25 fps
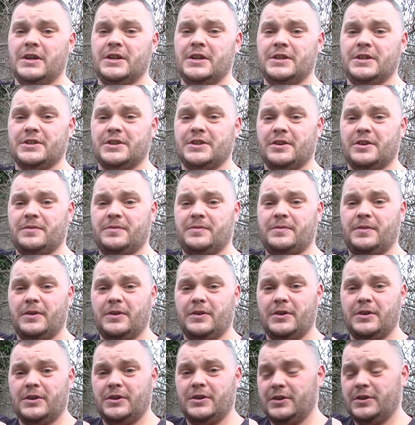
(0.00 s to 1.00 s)
It's got
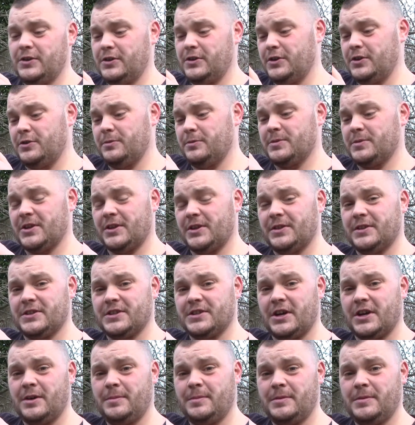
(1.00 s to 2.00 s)
4 hoops on the
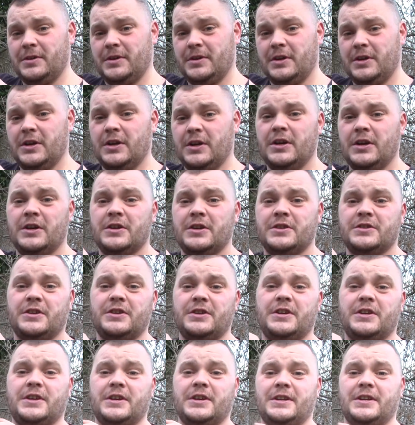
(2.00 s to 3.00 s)
top, so
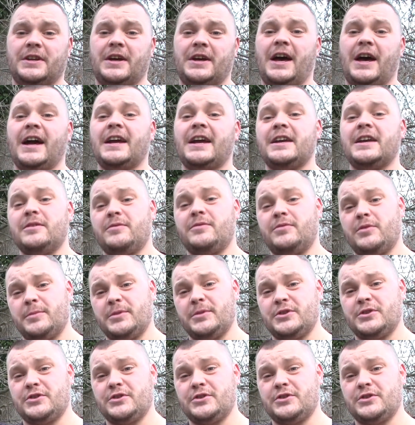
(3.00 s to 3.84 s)
you can hang it from a